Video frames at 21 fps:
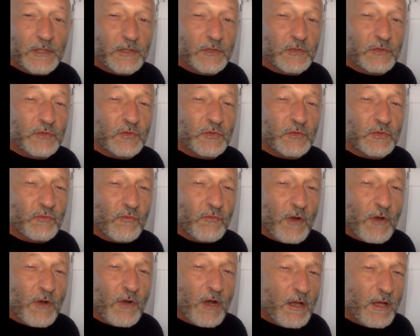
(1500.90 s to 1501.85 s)
We're going to
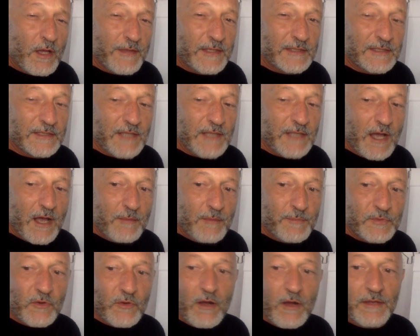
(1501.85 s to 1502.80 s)
draw and then
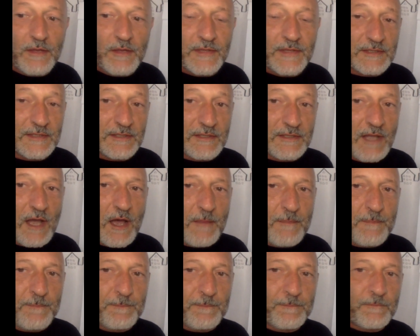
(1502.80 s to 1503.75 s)
stop, draw and then
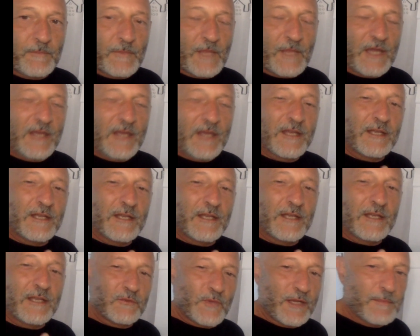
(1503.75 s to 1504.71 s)
stop.
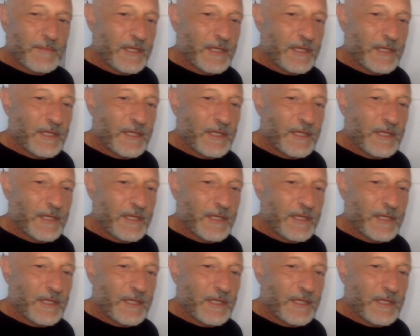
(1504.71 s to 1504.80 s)
Here's what